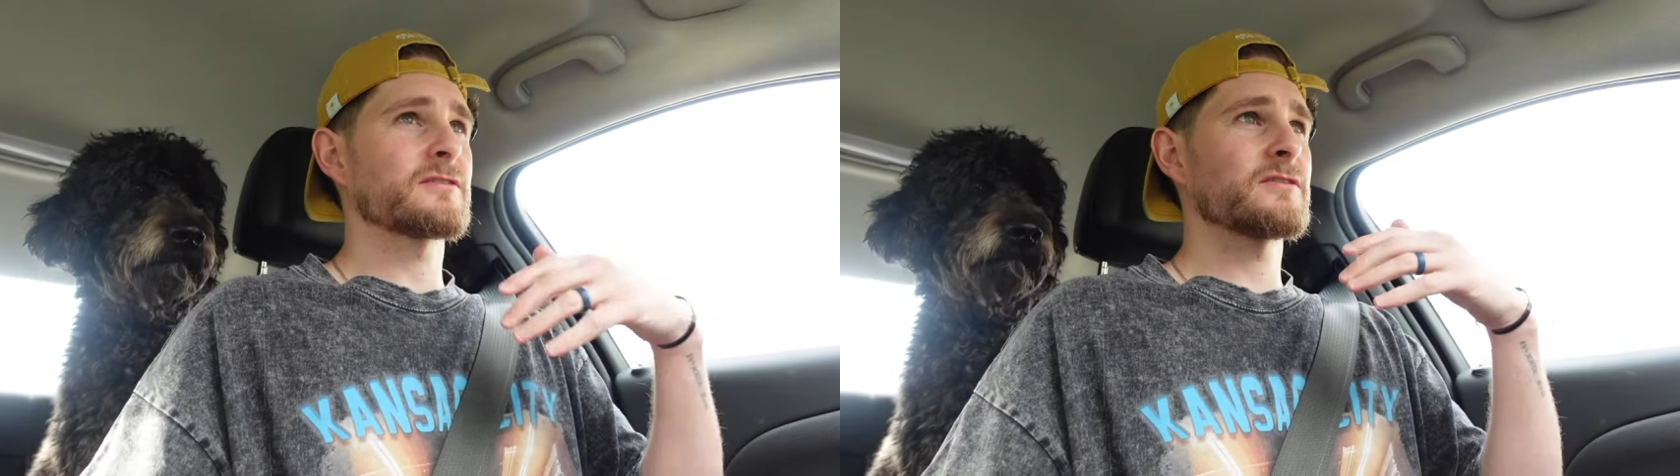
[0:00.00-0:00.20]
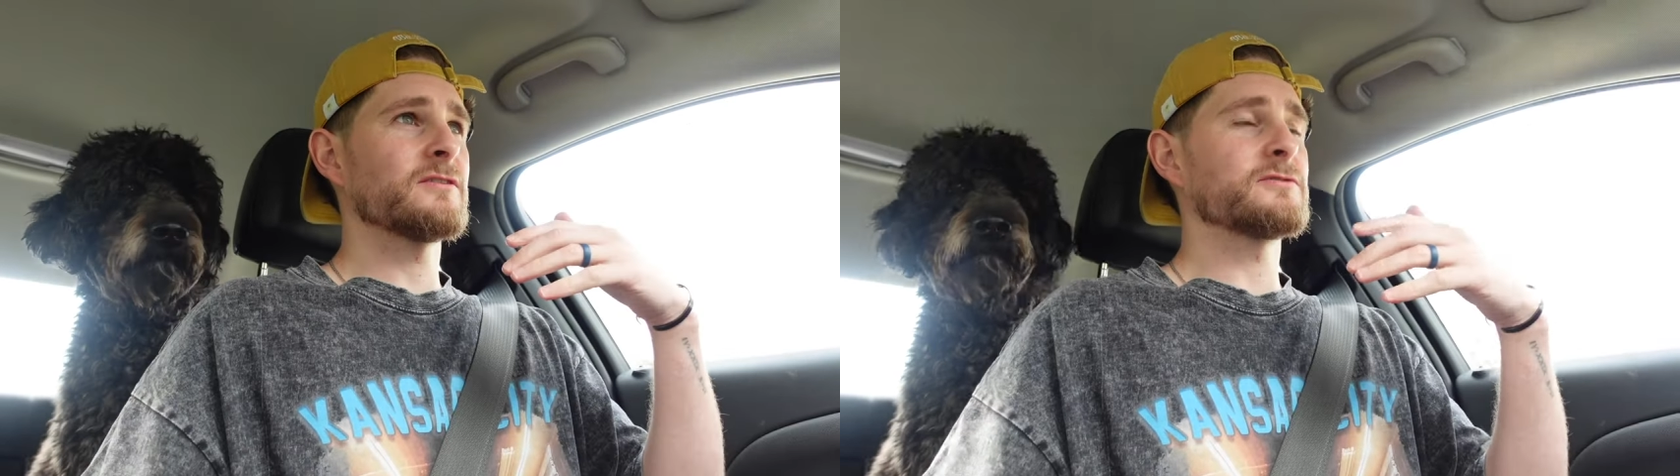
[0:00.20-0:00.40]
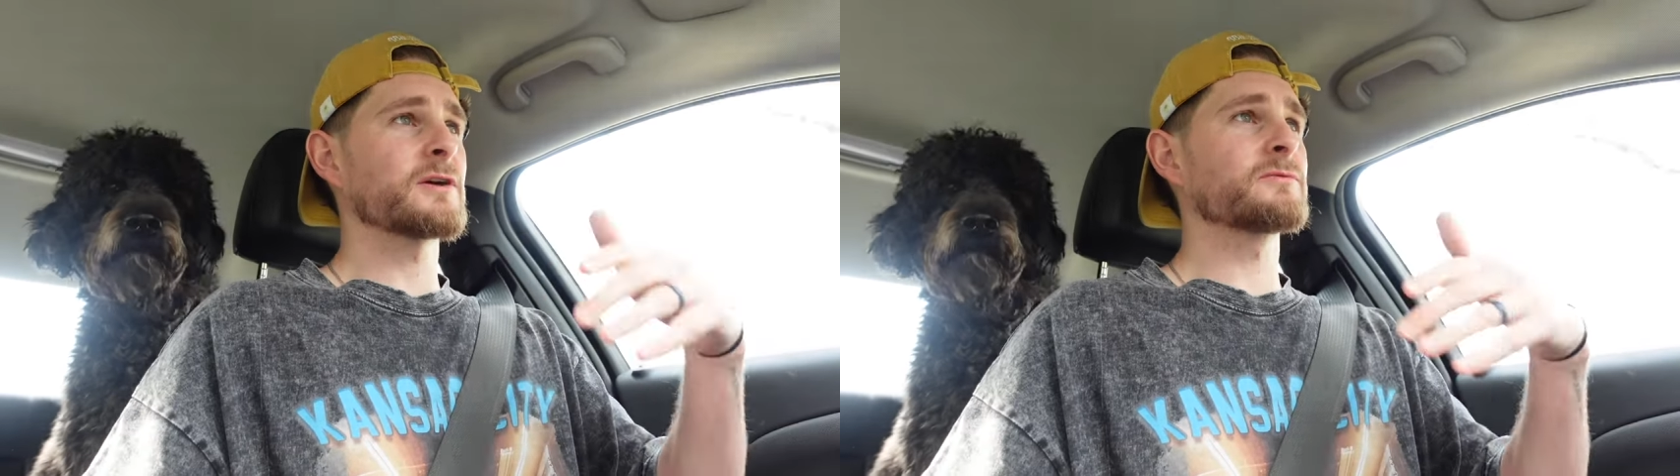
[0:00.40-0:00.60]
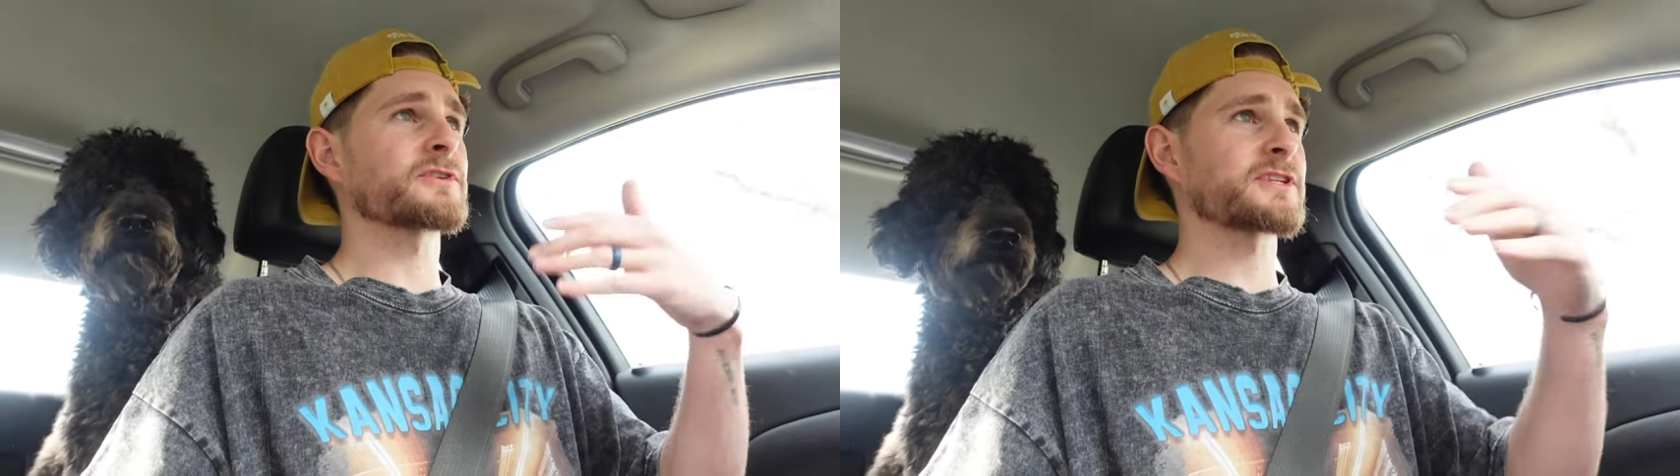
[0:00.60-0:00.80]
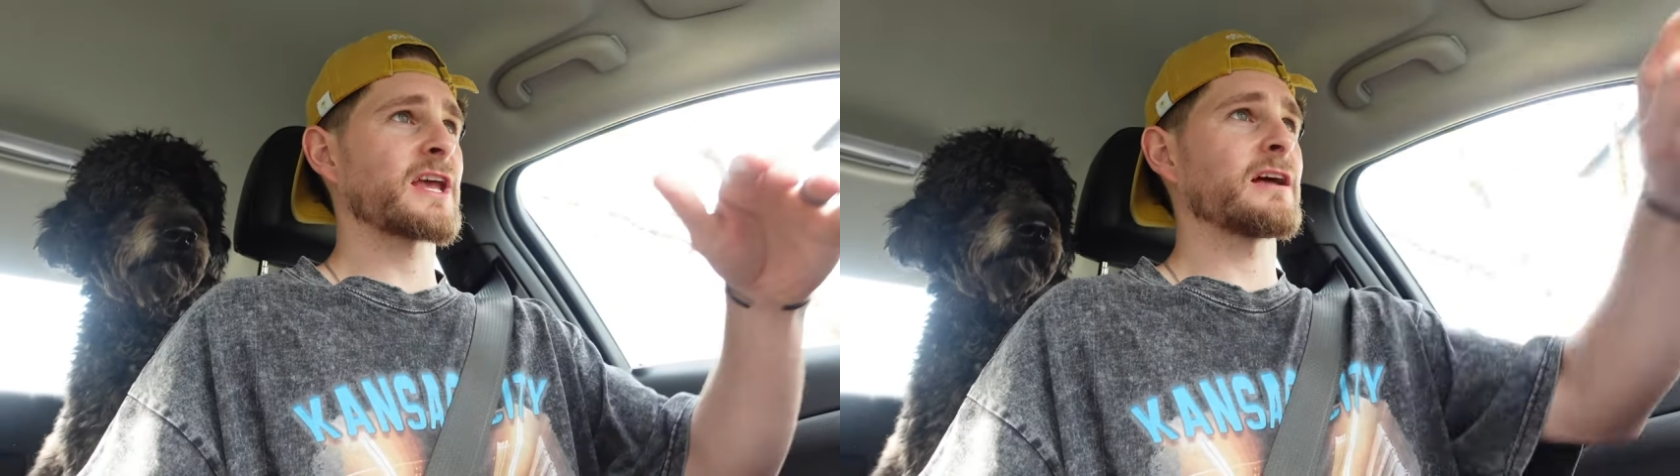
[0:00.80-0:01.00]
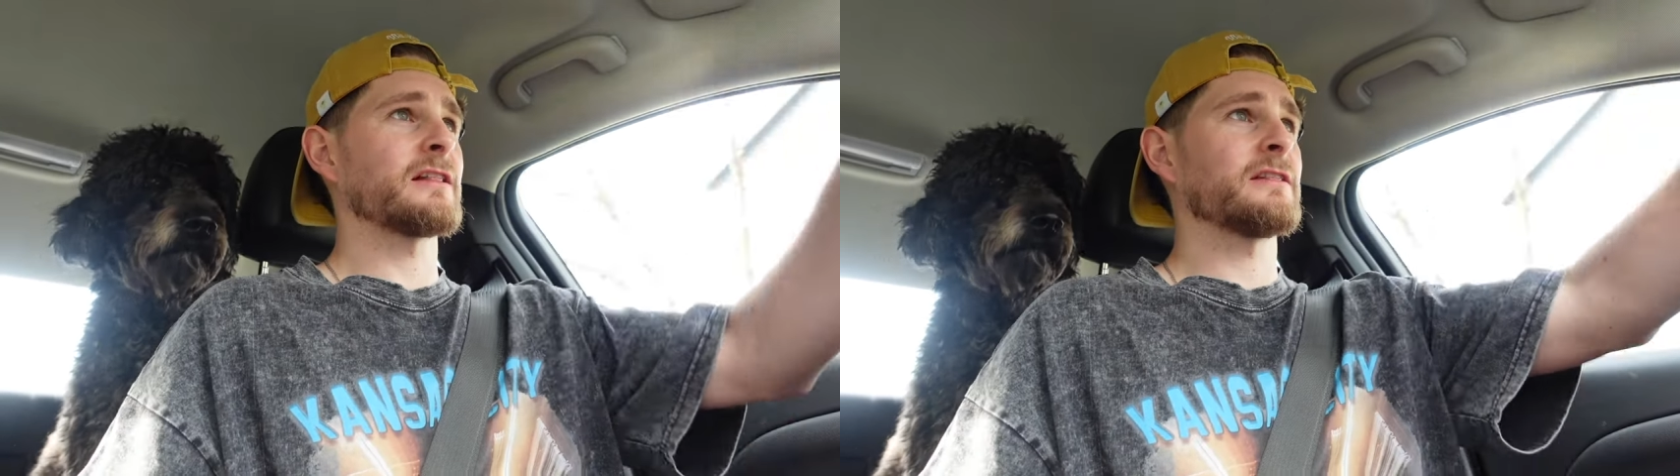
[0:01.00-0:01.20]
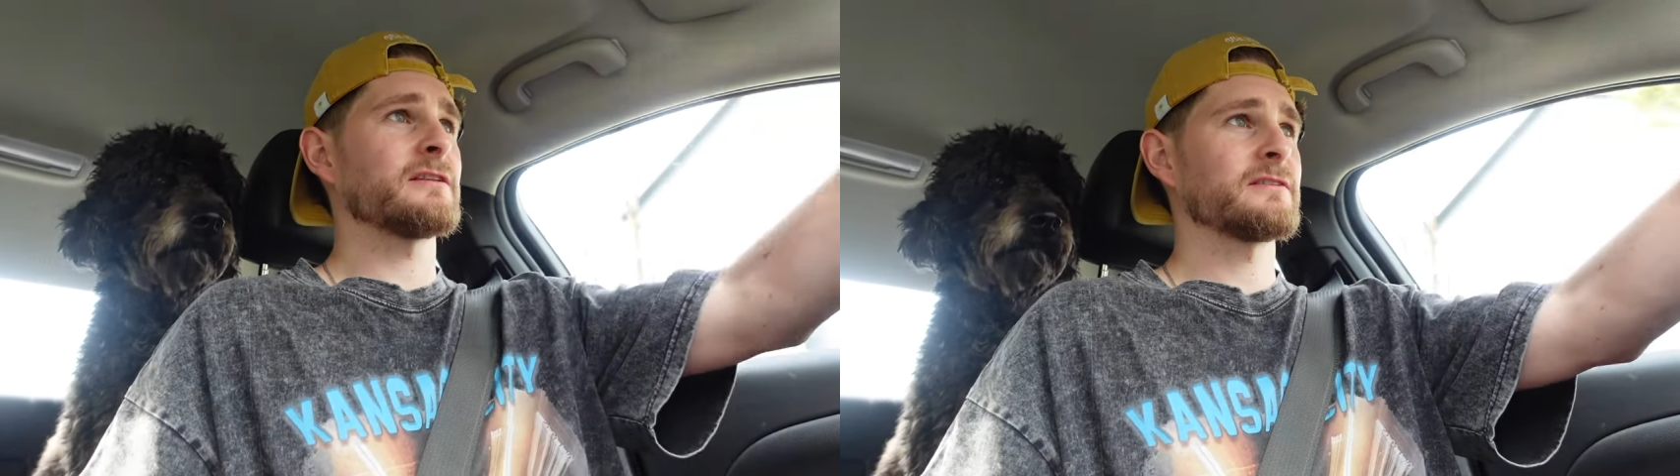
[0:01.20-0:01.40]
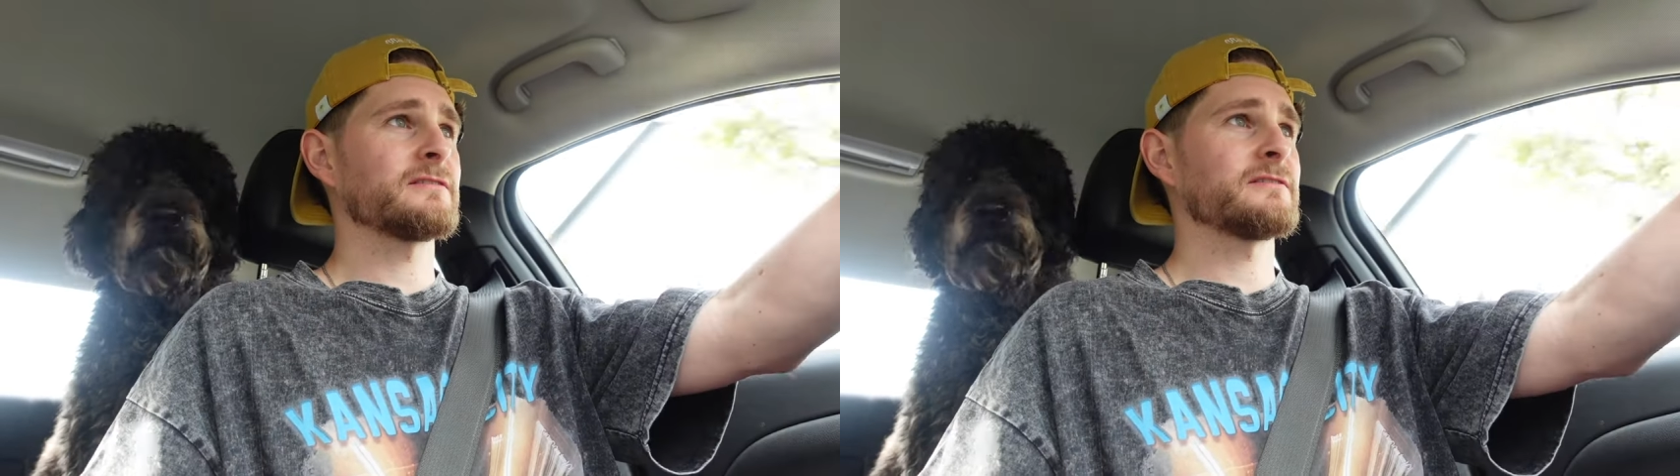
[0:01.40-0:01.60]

you don't sell,